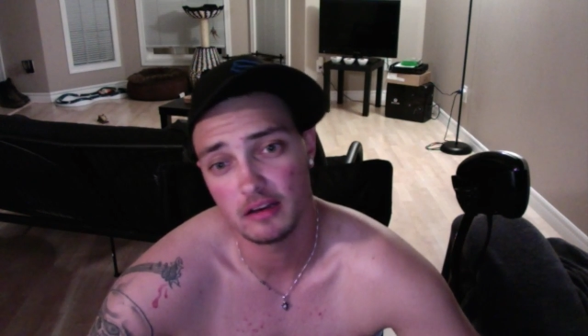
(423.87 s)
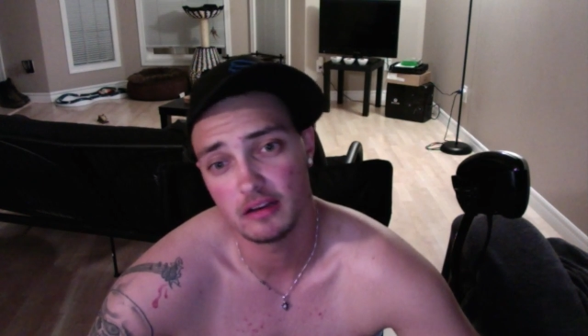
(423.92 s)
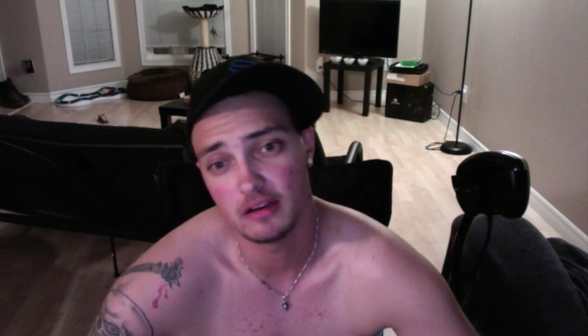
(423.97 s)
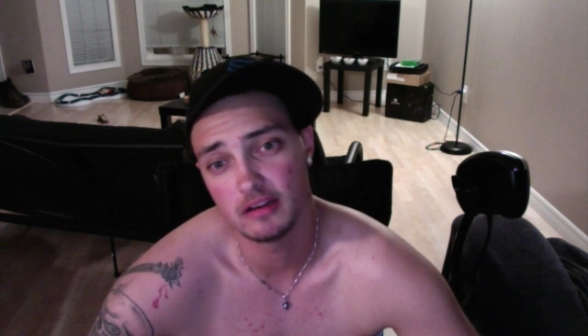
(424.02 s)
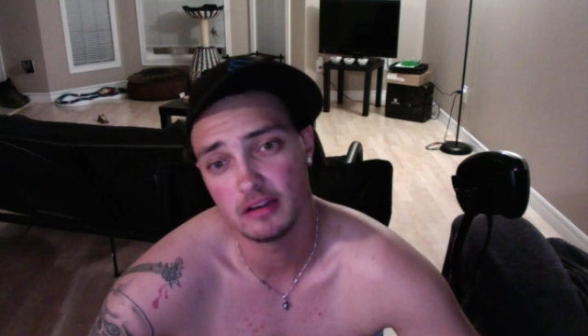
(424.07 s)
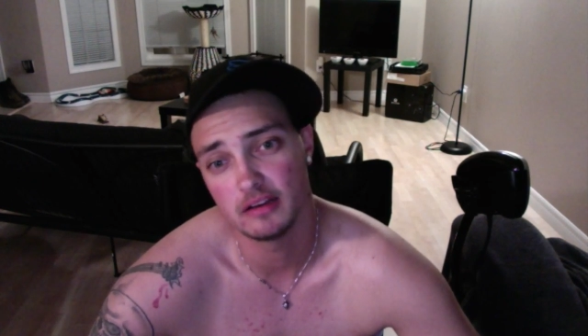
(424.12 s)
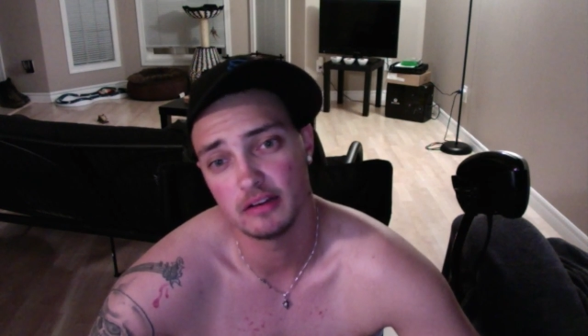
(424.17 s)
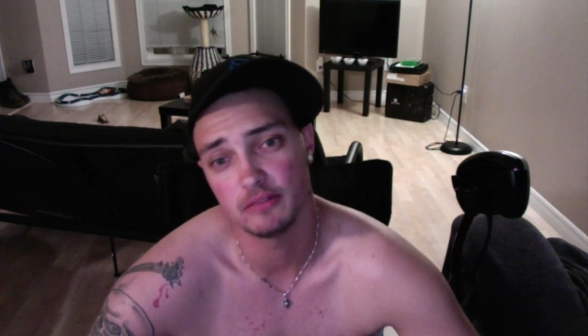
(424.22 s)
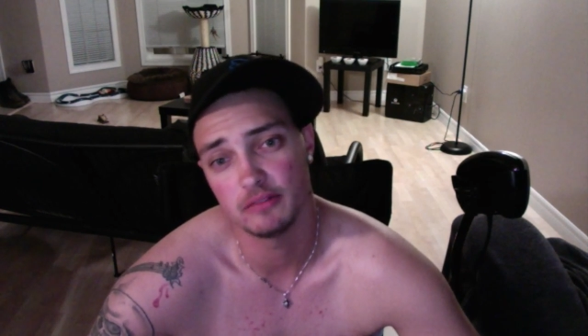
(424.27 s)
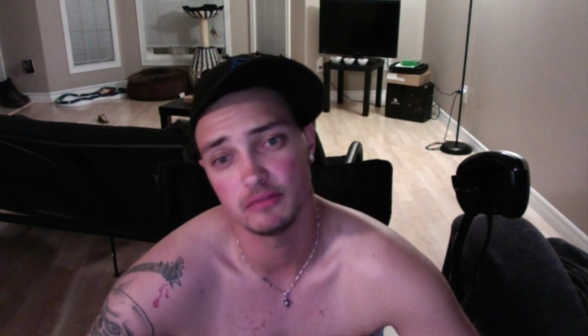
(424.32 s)

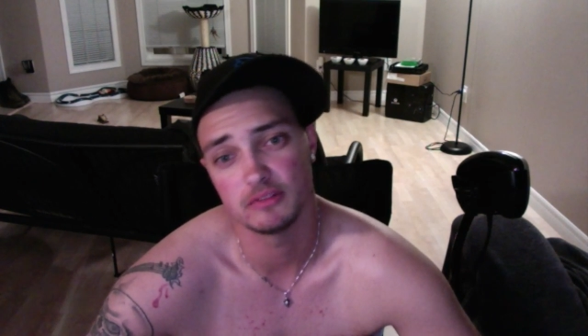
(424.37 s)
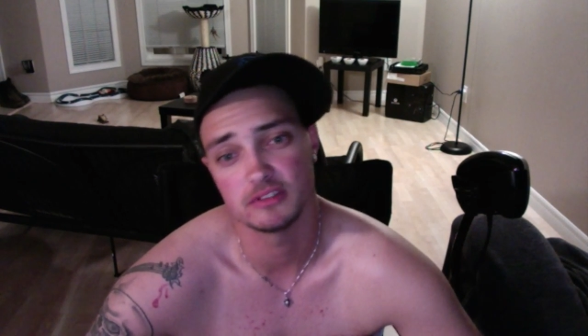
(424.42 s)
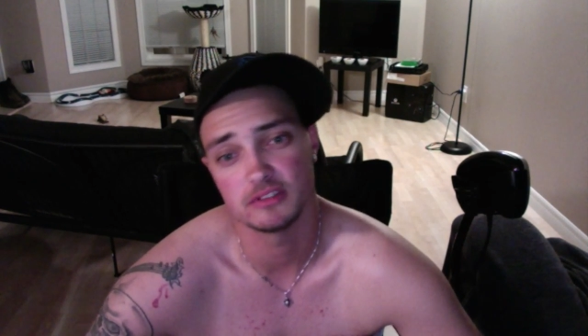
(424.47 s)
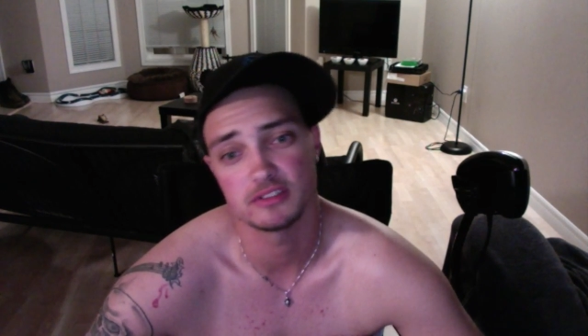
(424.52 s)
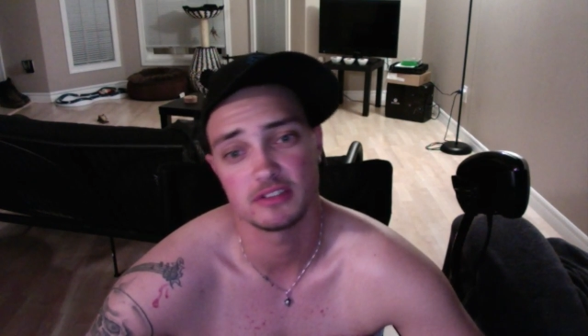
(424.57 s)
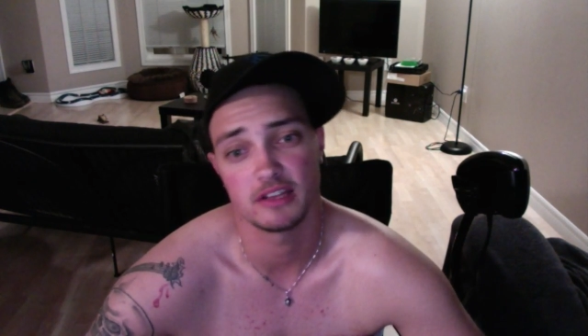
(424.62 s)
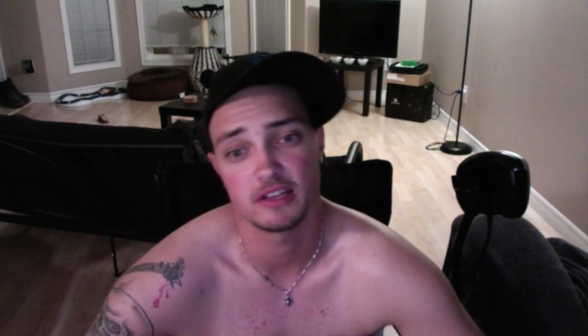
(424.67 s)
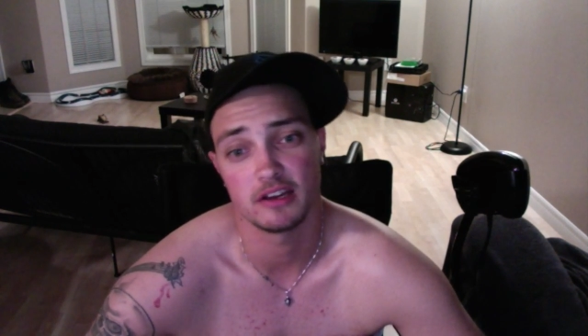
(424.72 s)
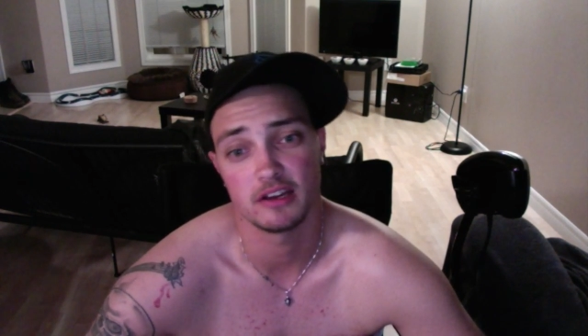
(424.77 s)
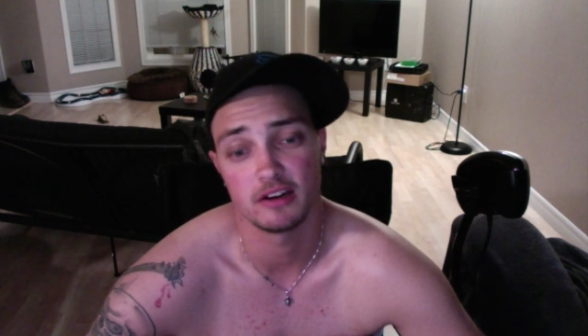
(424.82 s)
and it was
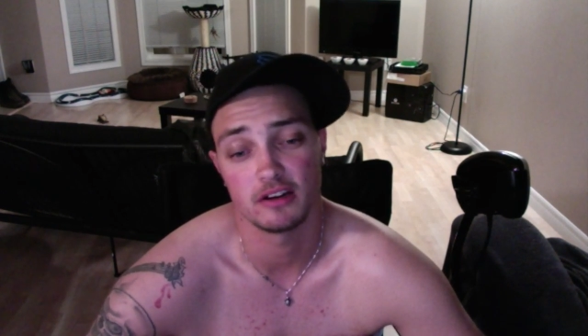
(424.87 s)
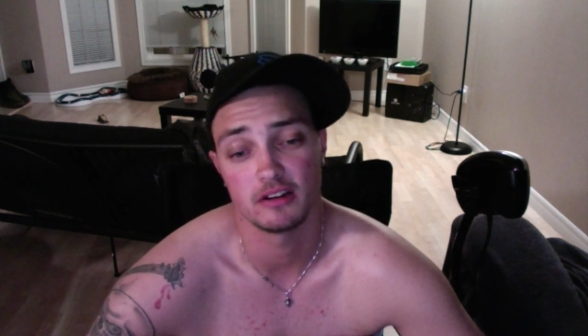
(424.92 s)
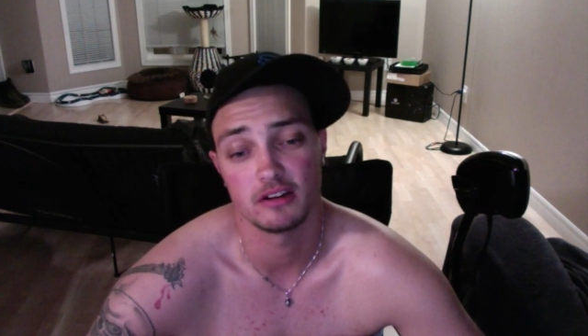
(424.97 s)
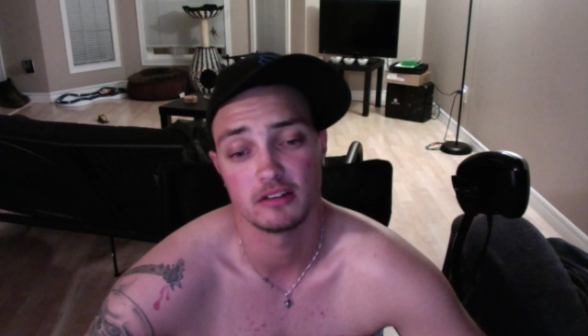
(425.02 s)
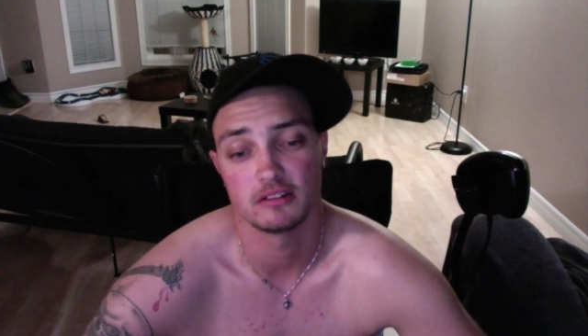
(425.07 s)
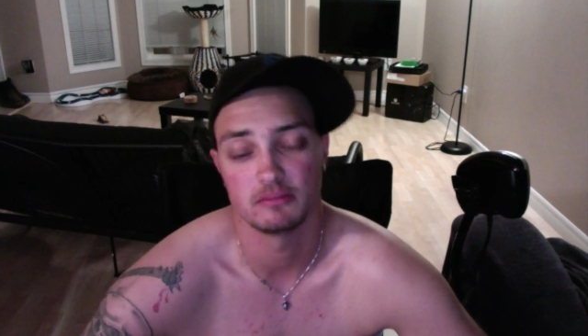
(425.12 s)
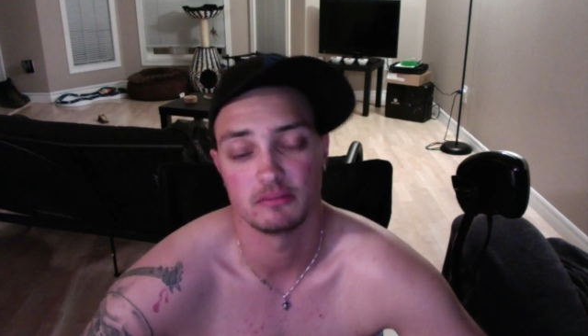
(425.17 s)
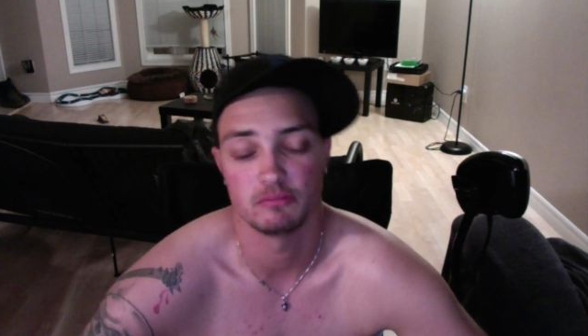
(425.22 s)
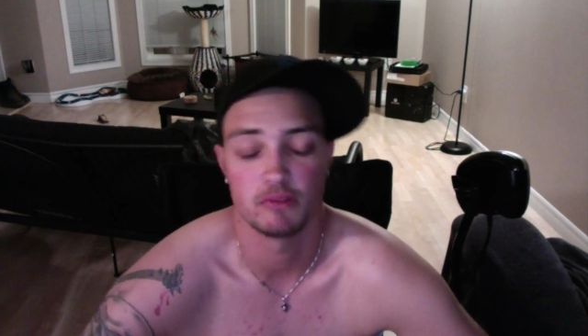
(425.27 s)
there and